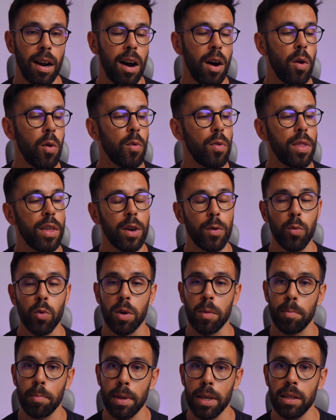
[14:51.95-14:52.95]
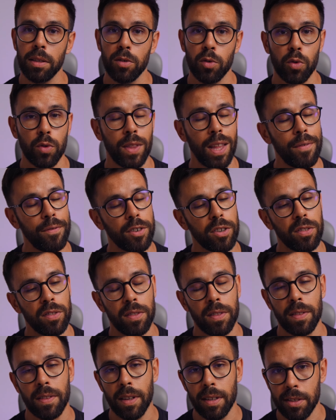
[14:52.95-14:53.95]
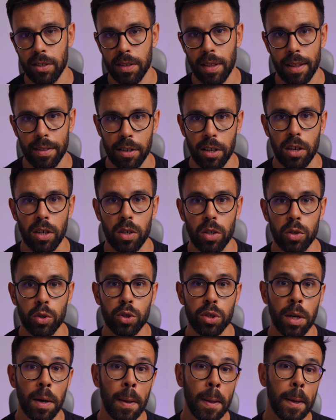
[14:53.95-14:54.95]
how they were built, you never touch that code,